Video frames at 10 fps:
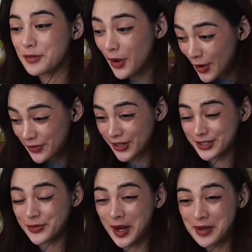nervous.
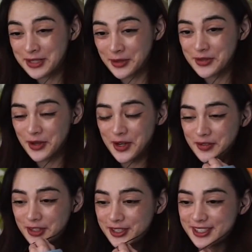Why am I so
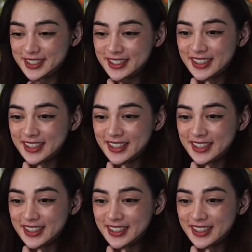nervous?